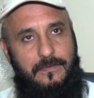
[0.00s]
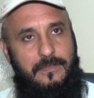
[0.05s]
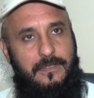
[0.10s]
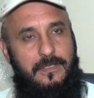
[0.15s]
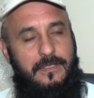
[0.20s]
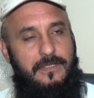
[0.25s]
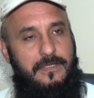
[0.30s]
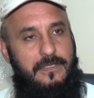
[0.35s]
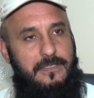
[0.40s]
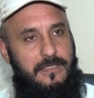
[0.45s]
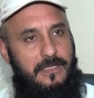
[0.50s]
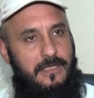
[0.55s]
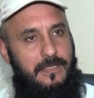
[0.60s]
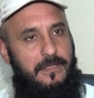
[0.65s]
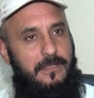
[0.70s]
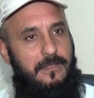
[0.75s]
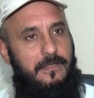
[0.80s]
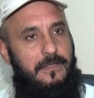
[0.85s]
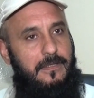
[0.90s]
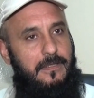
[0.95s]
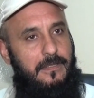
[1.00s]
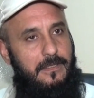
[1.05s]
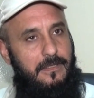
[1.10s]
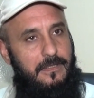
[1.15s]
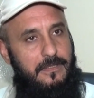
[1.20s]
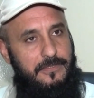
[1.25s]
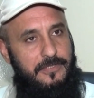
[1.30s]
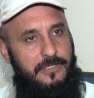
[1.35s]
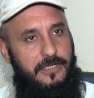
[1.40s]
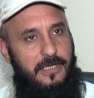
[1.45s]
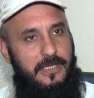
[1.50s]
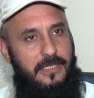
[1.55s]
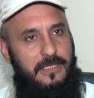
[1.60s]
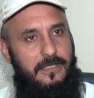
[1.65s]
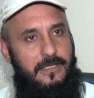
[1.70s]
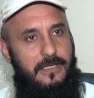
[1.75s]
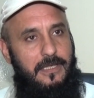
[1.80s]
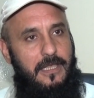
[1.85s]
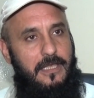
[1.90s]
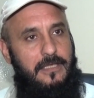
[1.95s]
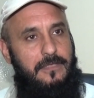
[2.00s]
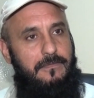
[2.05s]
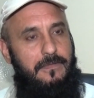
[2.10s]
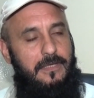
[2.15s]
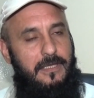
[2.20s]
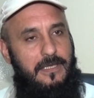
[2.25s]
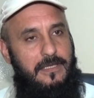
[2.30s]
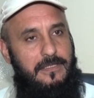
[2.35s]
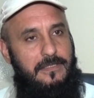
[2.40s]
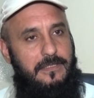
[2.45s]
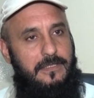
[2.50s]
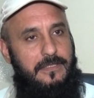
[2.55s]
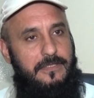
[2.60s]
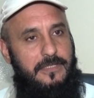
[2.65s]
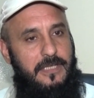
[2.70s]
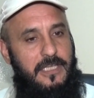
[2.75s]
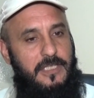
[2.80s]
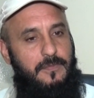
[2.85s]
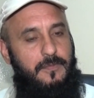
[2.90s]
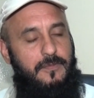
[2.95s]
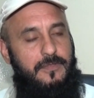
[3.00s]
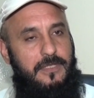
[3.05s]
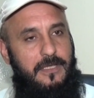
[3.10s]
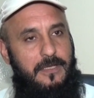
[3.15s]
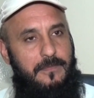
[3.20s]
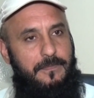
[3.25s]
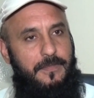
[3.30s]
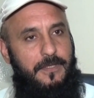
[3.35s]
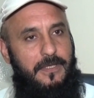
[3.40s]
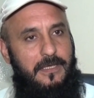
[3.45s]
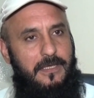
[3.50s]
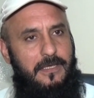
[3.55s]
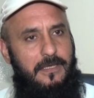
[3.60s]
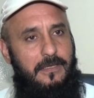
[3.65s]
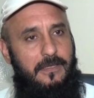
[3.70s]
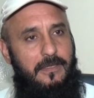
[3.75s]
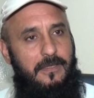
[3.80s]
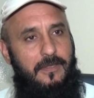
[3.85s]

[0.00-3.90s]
the diesel trading as well as the transport company,